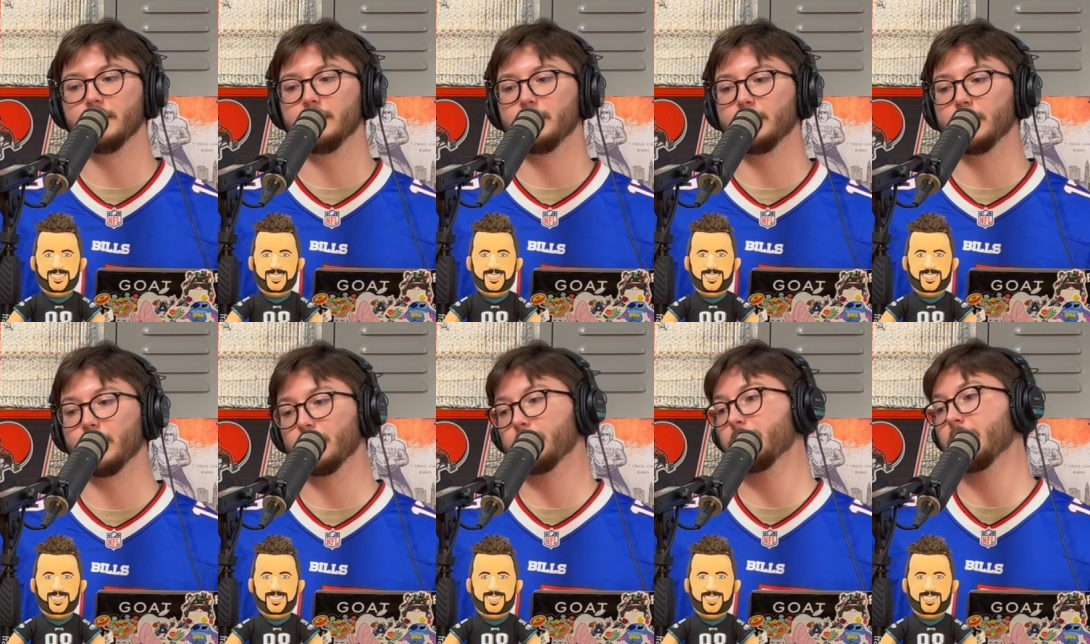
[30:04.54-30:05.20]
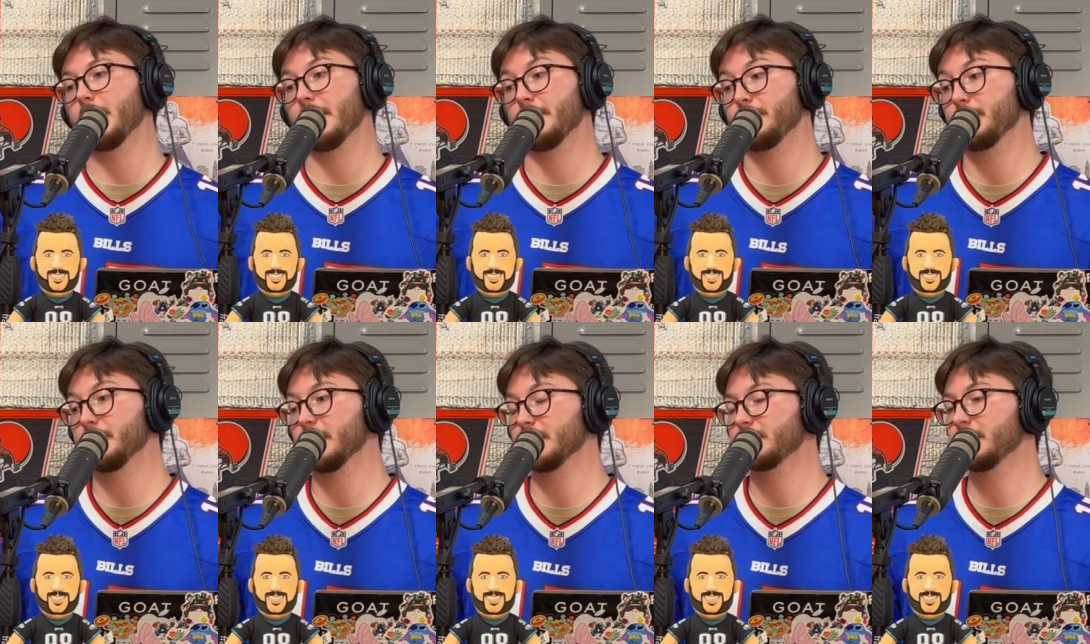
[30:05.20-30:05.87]
Speaker 1: you know, the
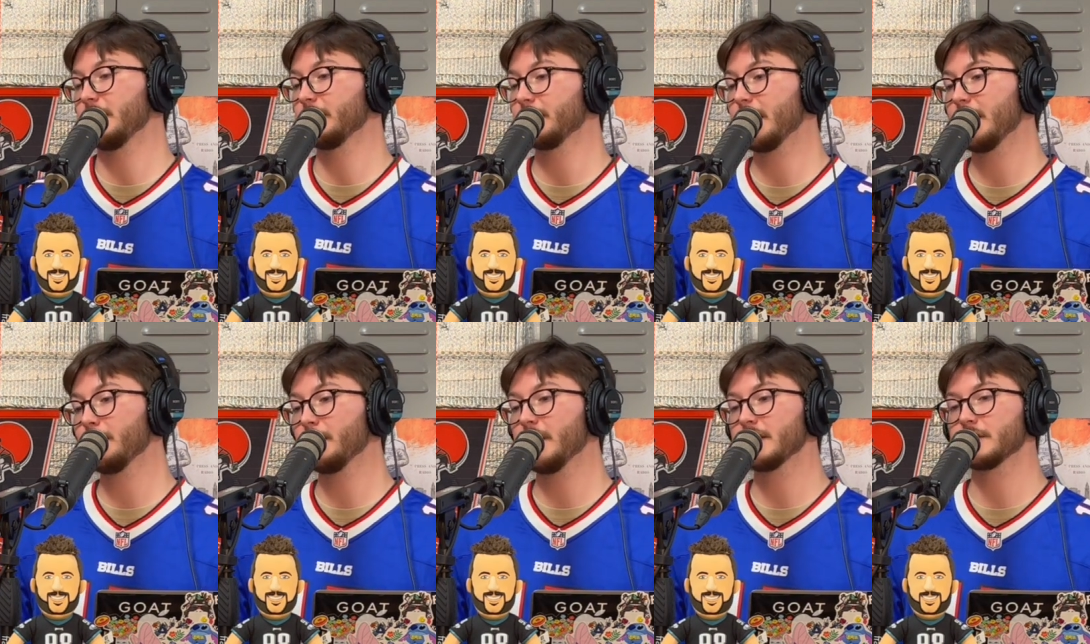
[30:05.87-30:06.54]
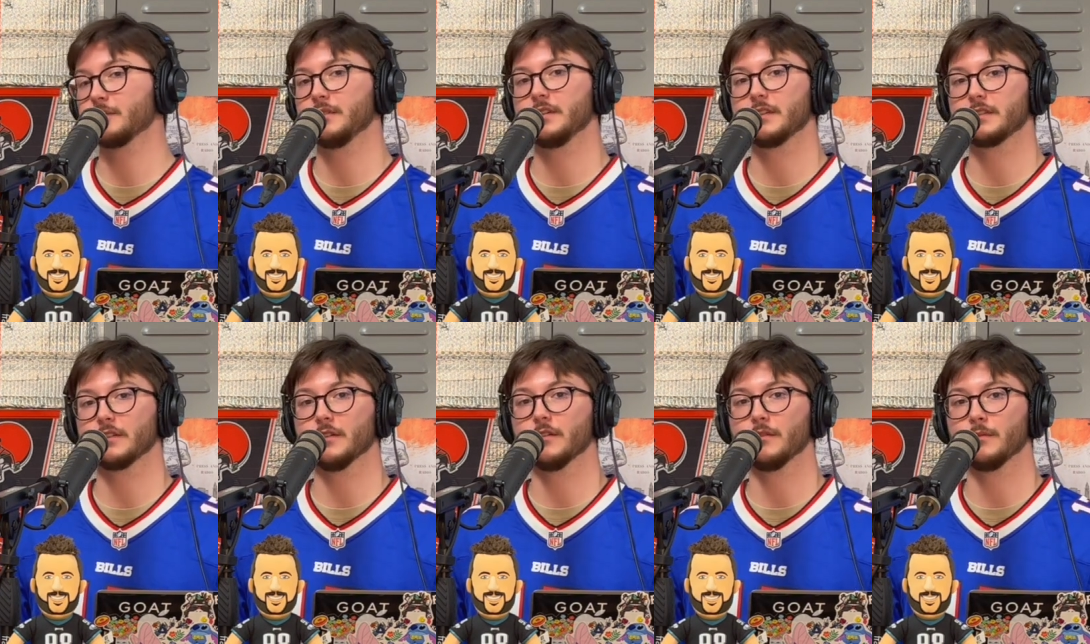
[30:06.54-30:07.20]
three-touchdown game last week,
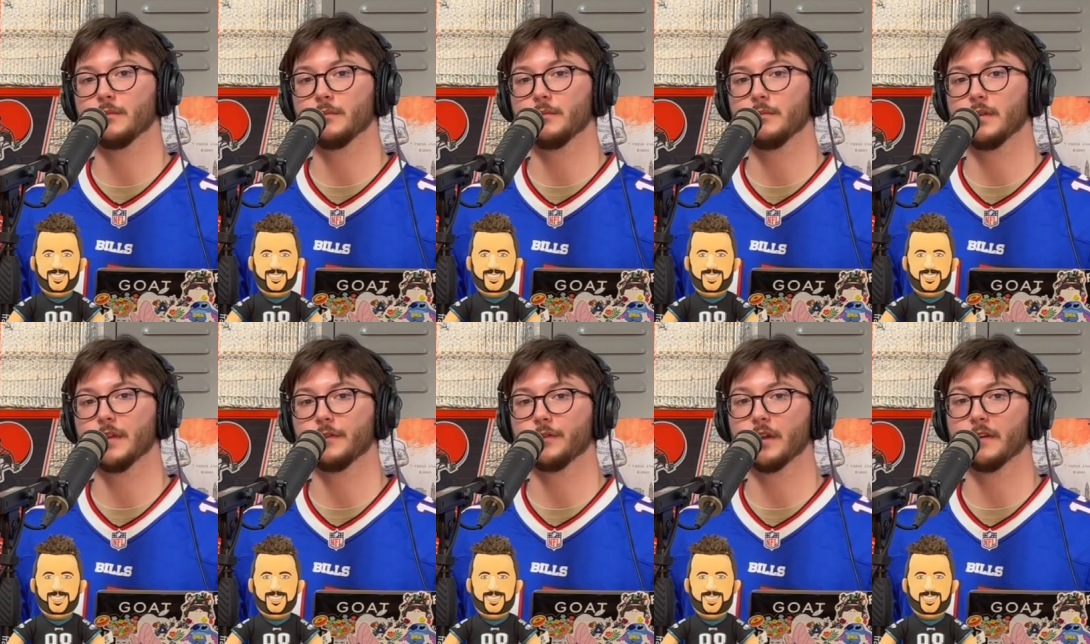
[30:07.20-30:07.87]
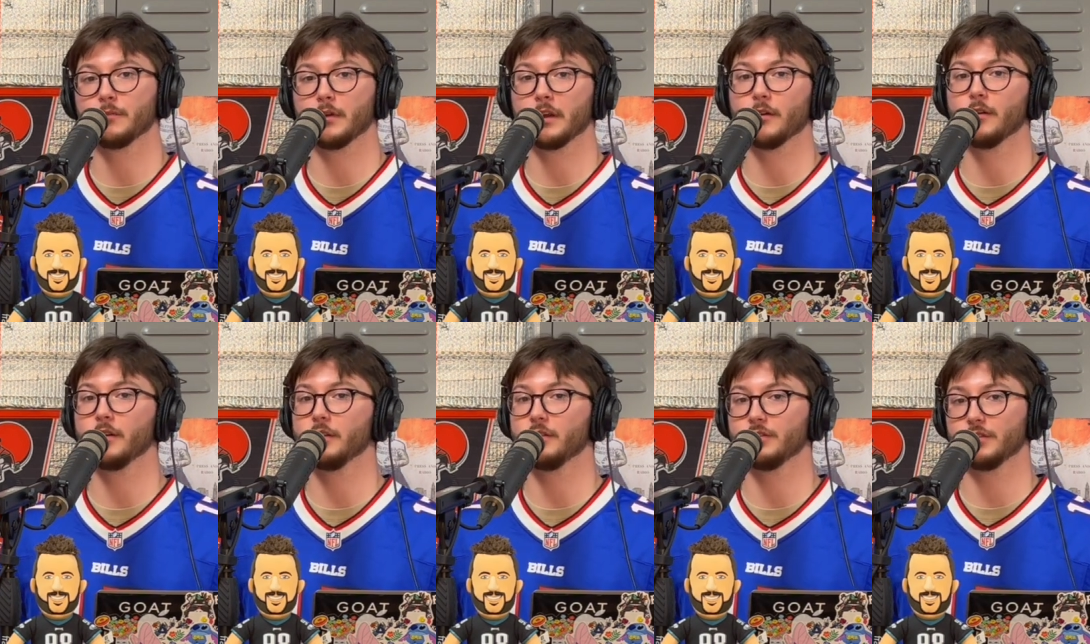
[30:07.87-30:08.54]
so if you have
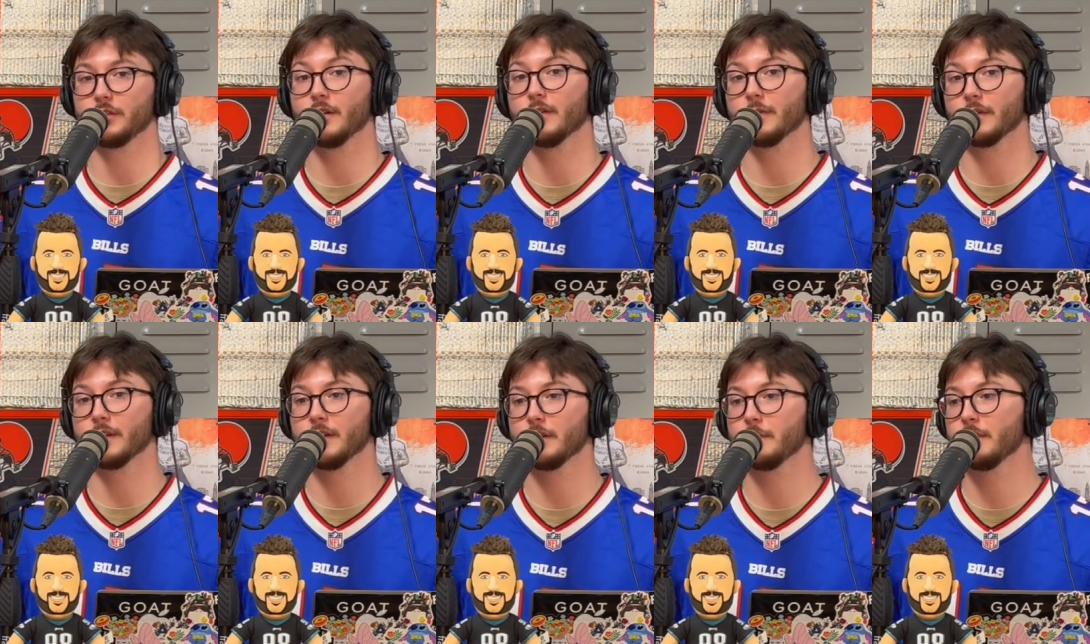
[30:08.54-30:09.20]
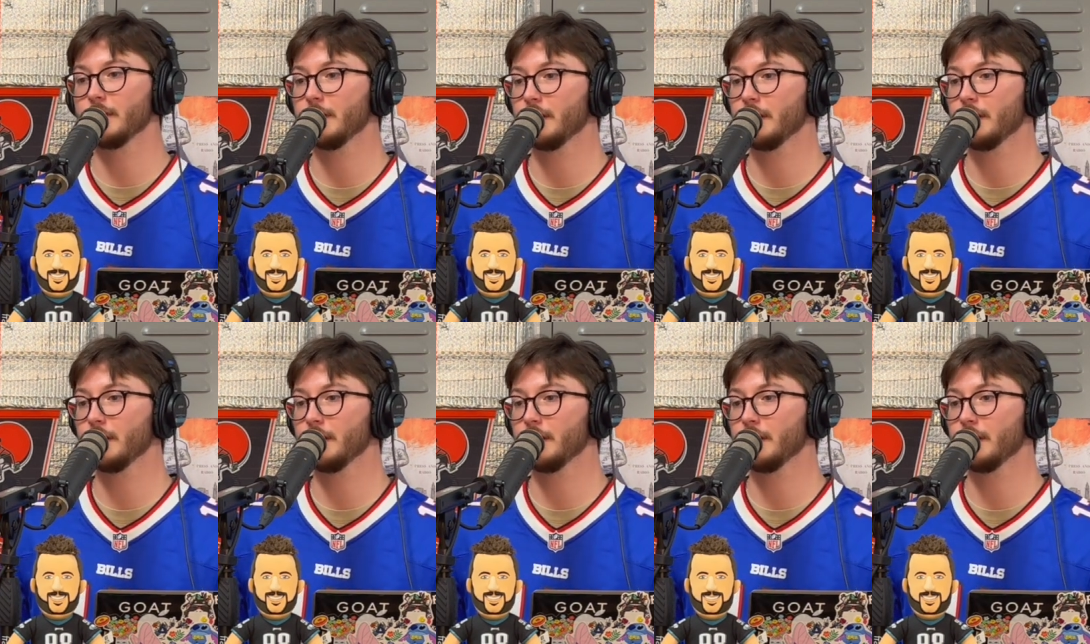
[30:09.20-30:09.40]
priority, you should go for him.